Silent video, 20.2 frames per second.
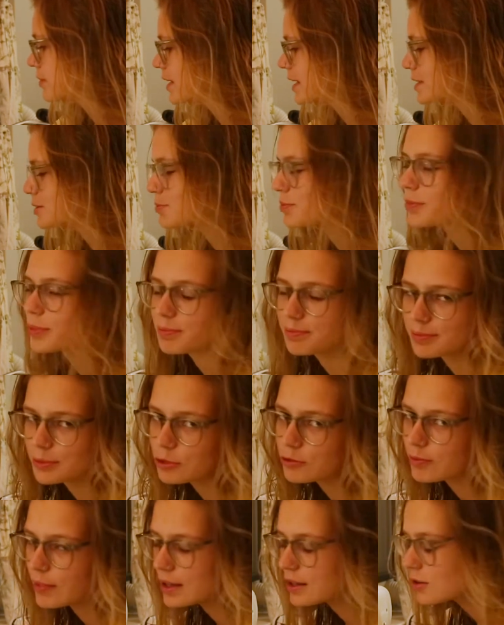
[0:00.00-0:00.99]
is
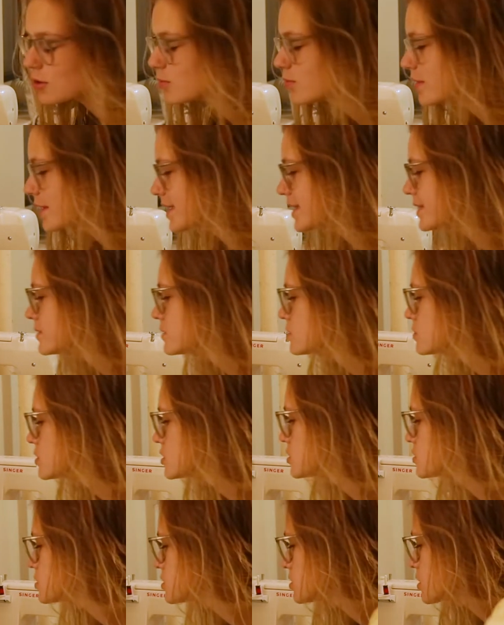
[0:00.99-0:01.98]
move my little plant
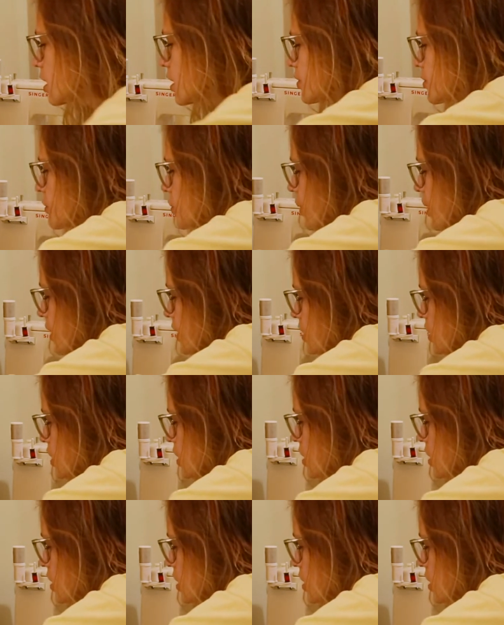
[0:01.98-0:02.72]
so it's not in the way.